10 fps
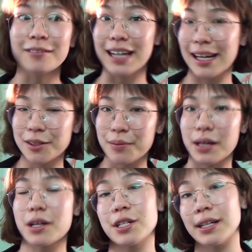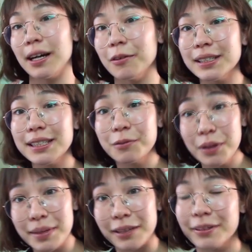react to marriage and how we see
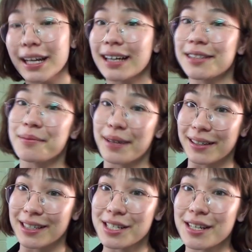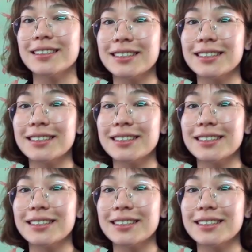women react to marriage.